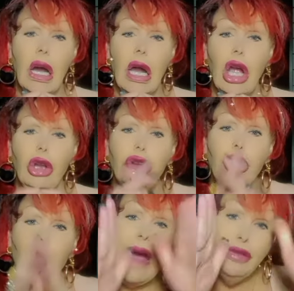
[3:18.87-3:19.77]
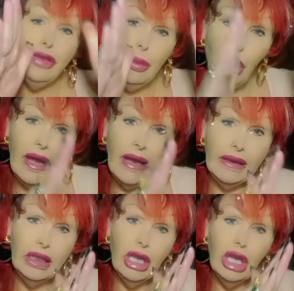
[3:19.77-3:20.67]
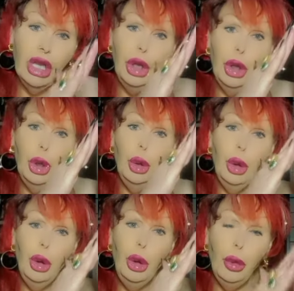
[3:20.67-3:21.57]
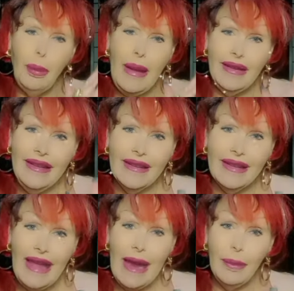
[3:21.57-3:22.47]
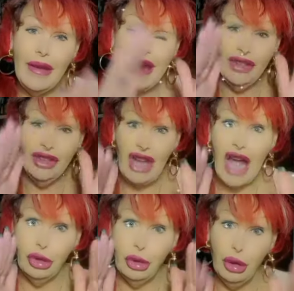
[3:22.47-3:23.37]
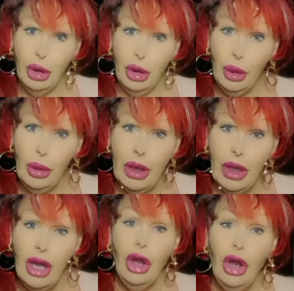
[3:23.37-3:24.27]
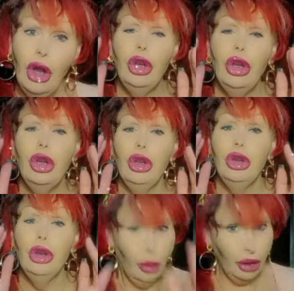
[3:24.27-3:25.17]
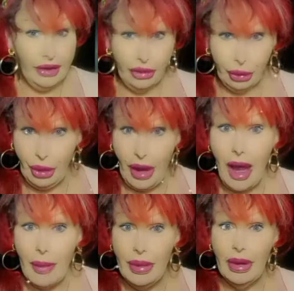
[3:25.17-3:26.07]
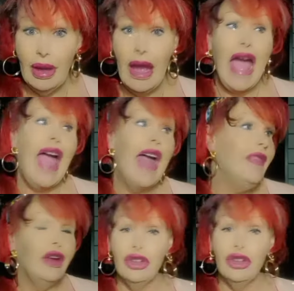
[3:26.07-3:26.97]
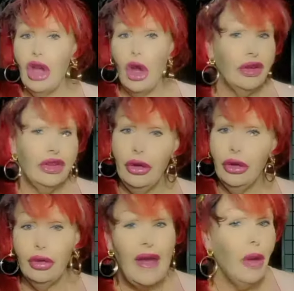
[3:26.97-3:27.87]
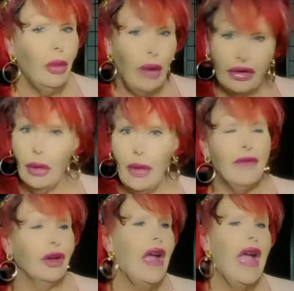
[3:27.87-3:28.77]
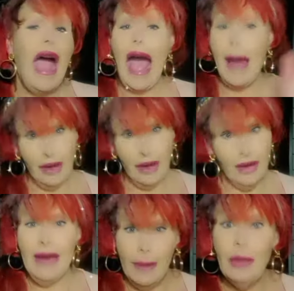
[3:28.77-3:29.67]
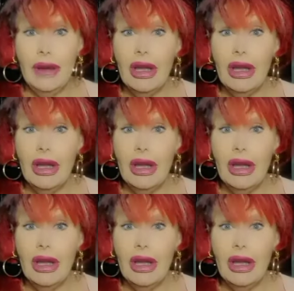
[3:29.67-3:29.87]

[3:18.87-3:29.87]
to have someone who makes these claims and it's not true, you're really screwed up and there is no excuse for that whatsoever. I'm going to keep it real.